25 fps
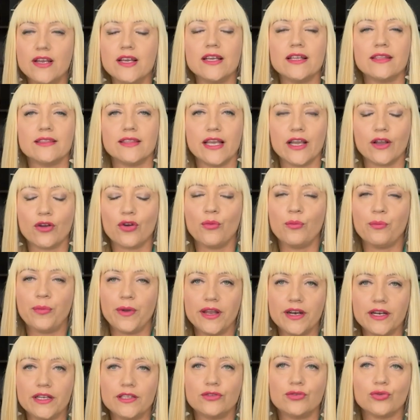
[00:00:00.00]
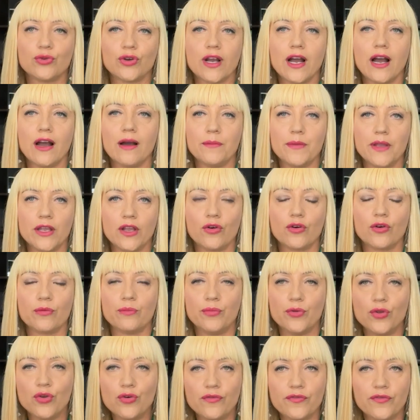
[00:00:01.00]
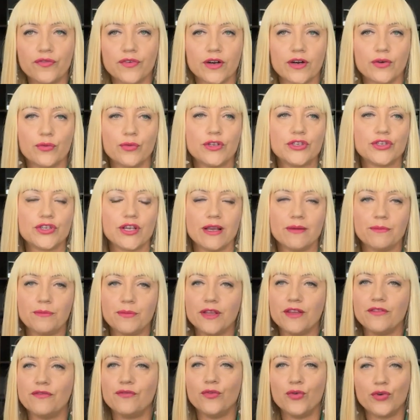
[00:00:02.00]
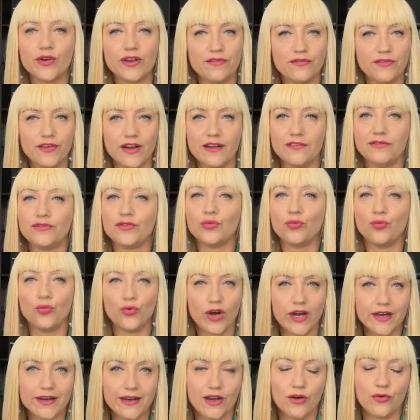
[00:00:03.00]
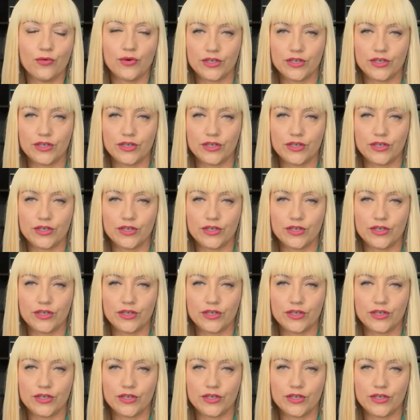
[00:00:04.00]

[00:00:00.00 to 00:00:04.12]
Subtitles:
than compared to Cumming or Beaufort, which can be 45 to 1 hour